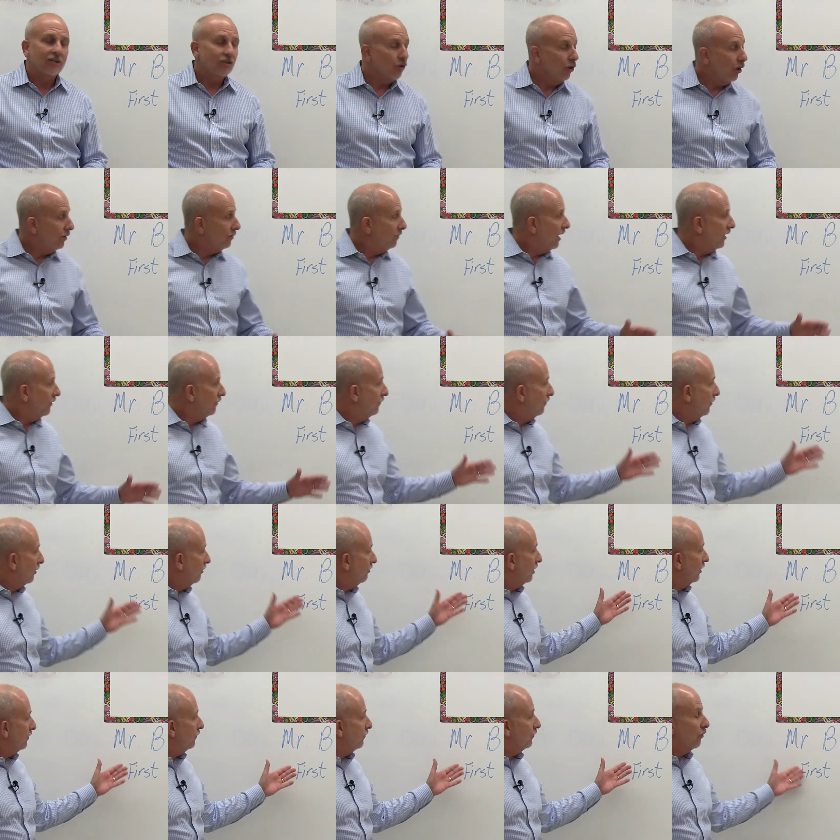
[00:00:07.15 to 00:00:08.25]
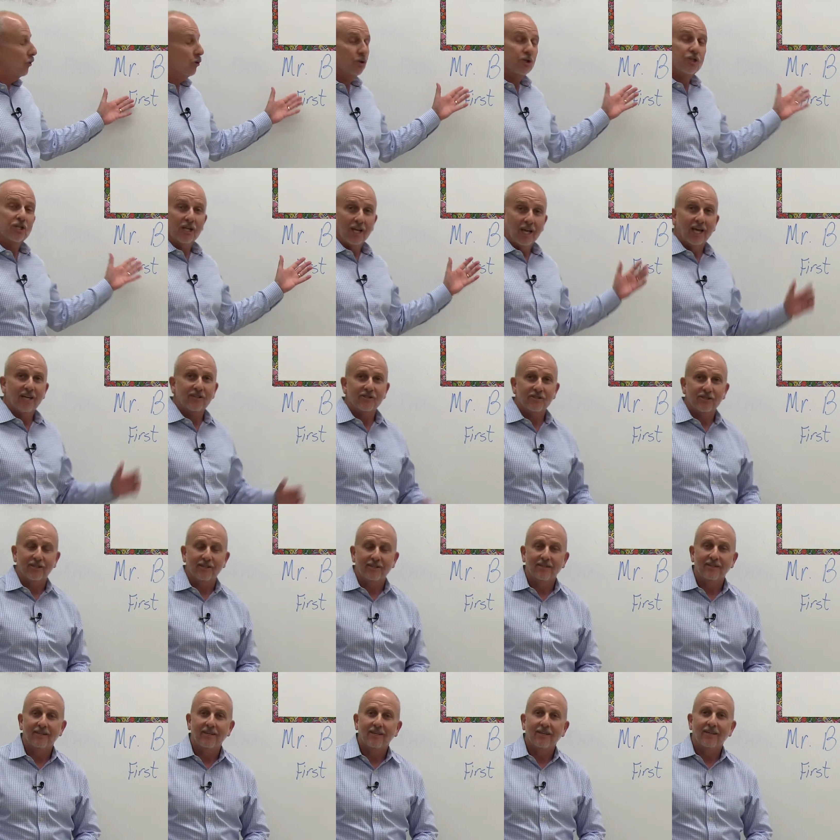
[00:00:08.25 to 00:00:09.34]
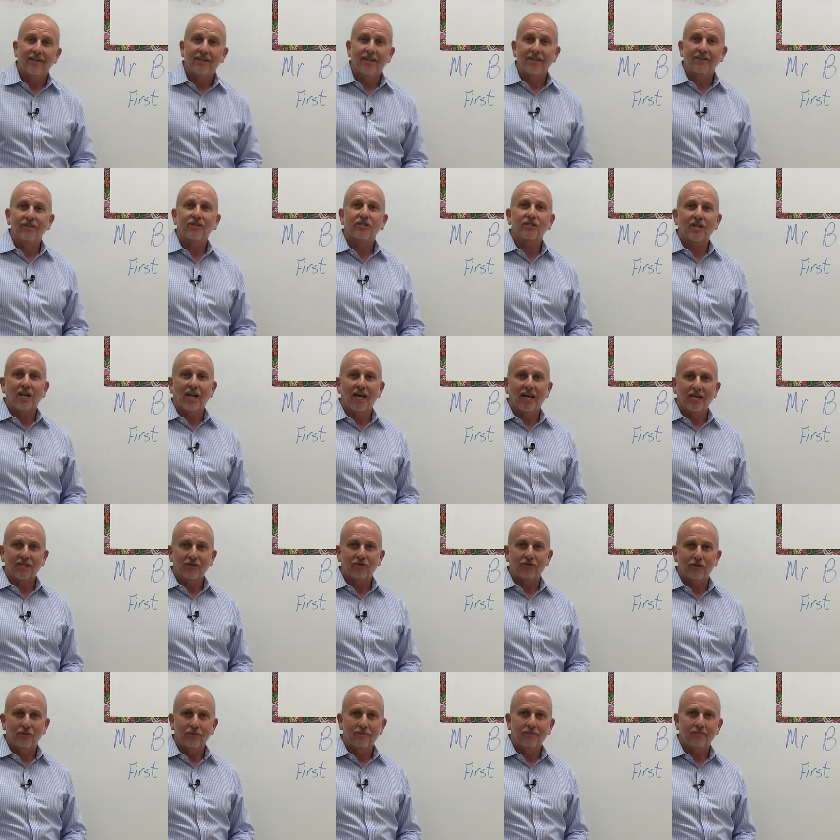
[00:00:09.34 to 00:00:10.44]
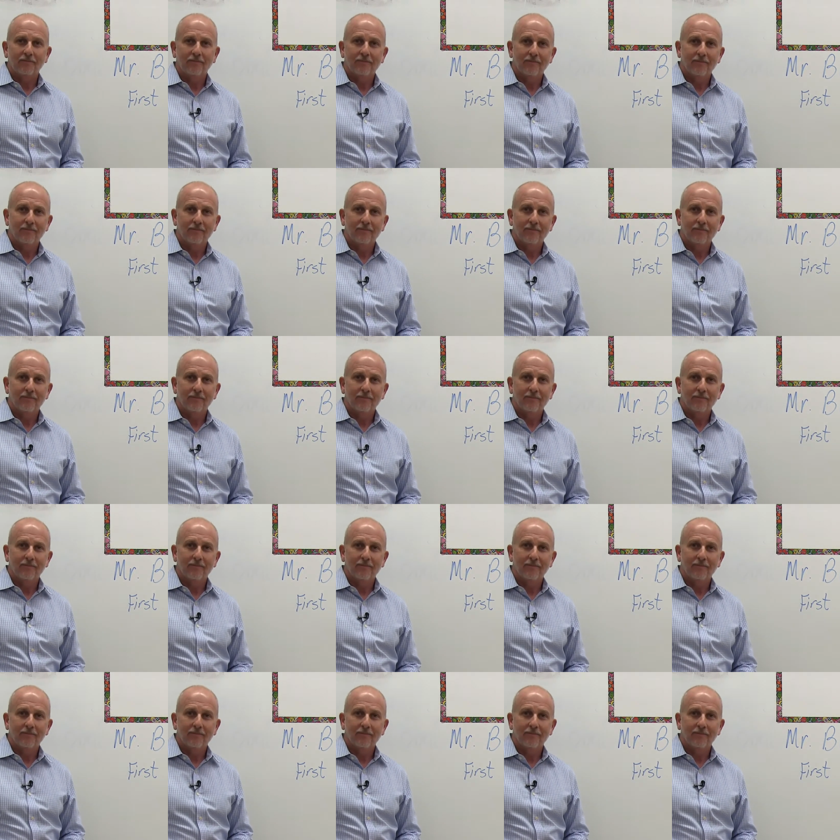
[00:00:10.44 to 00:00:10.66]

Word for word: taught my very first lesson in this classroom.